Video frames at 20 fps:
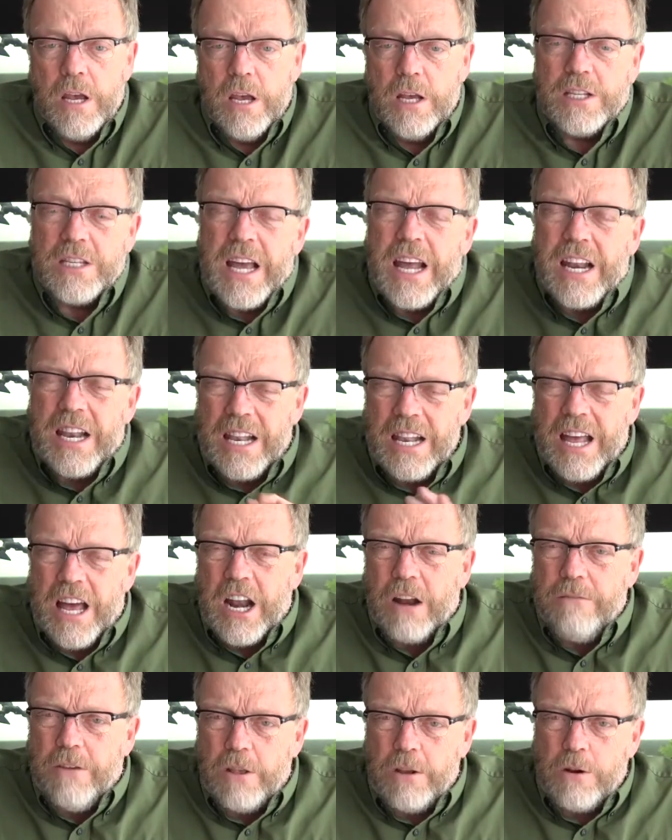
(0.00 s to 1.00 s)
It's got a
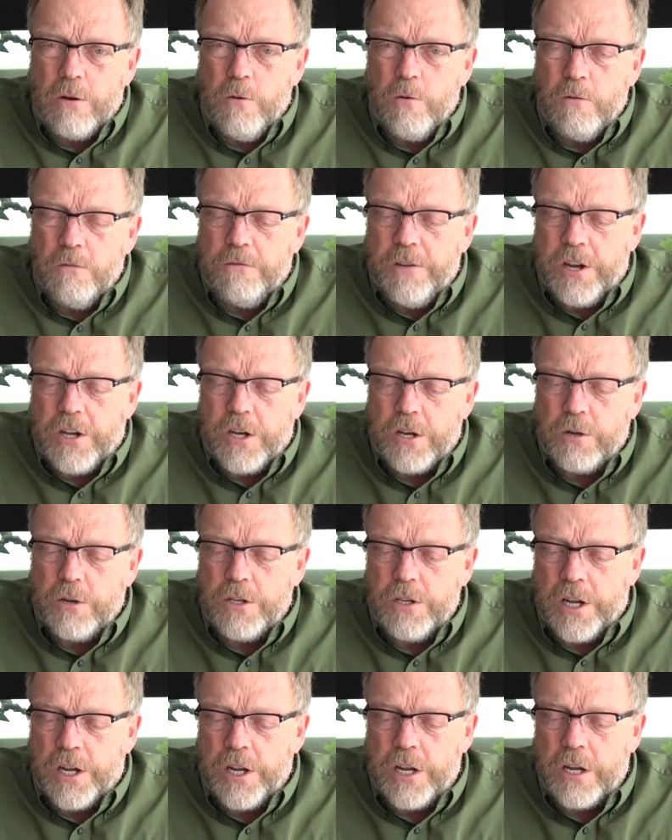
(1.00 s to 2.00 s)
lot of other cool
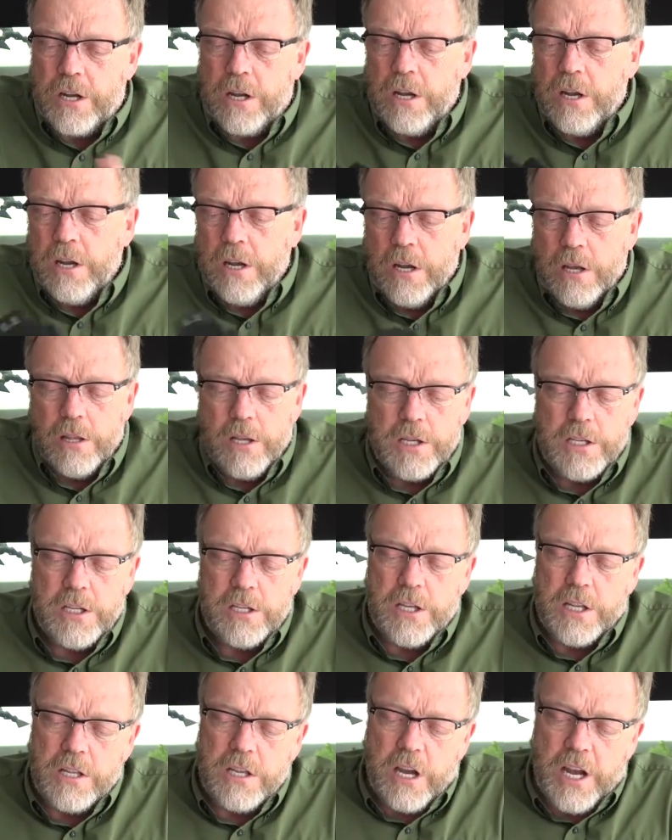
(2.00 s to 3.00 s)
features in it. This
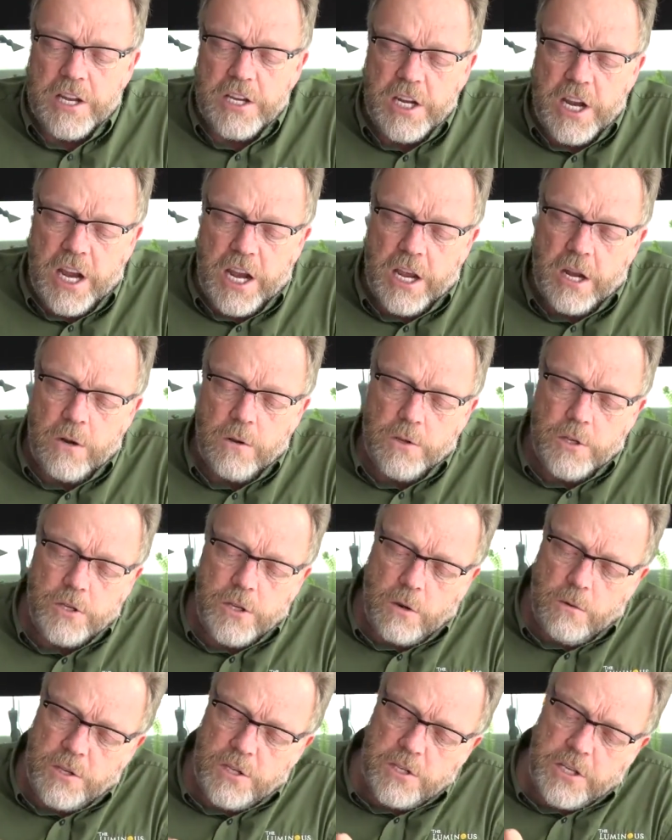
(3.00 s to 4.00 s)
is a touch handle,
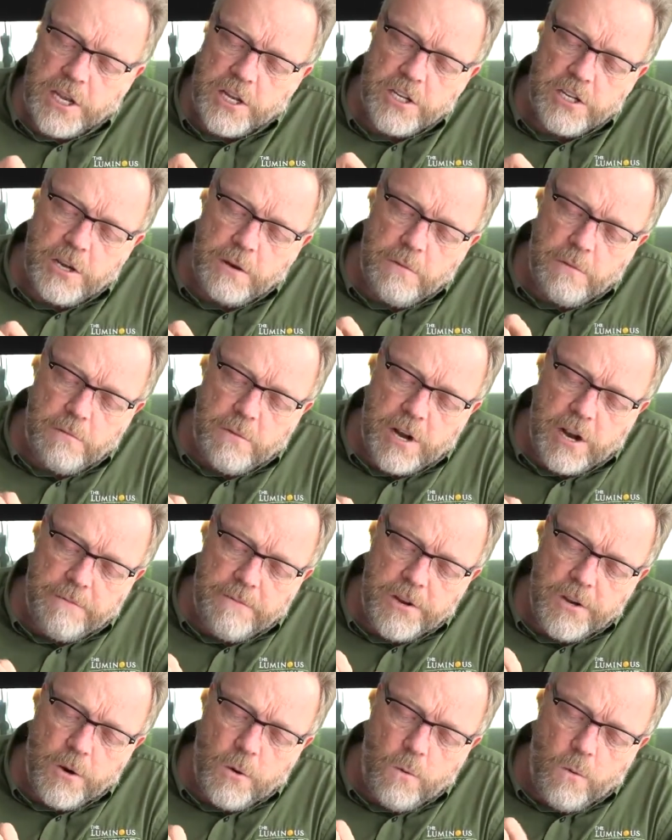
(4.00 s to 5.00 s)
so essentially
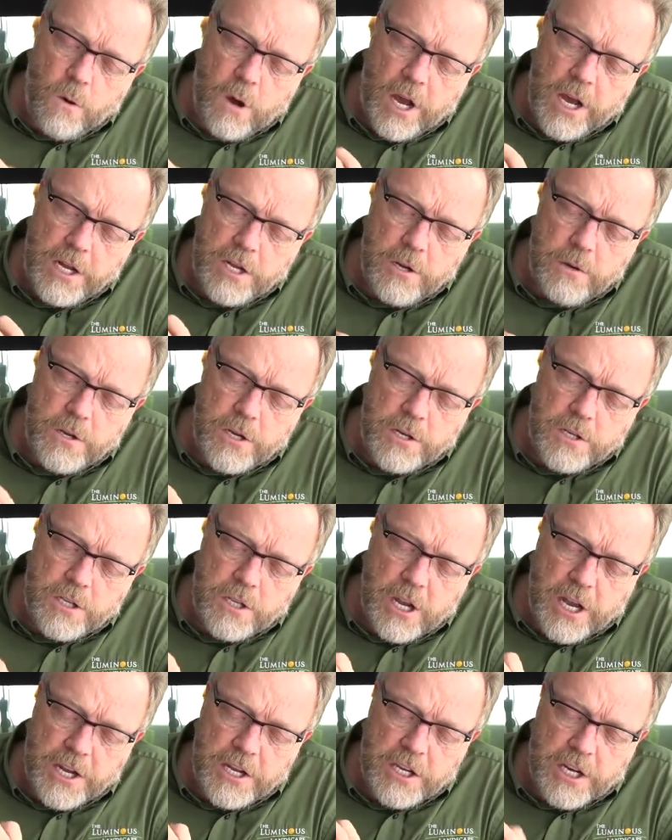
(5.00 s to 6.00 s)
whatever you want, you just
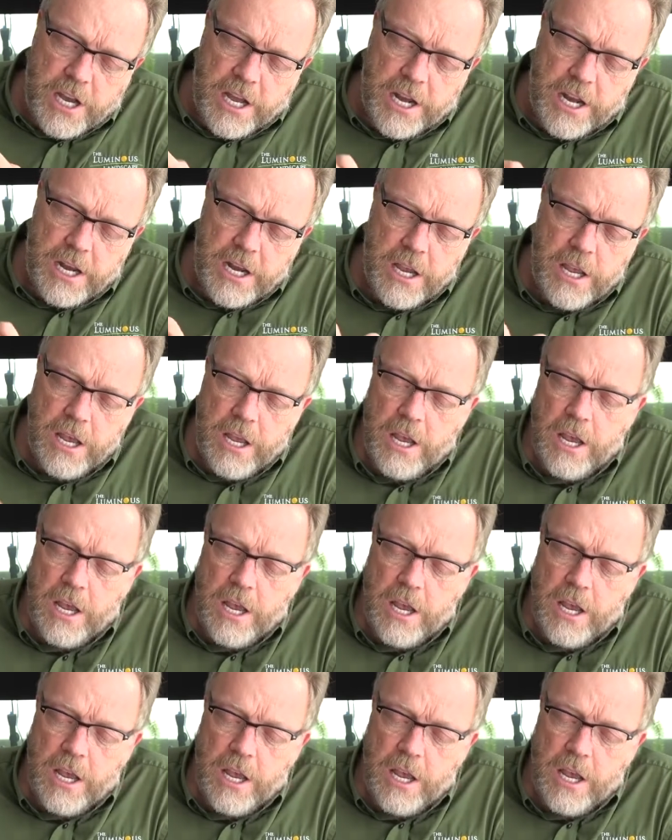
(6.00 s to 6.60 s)
touch on it.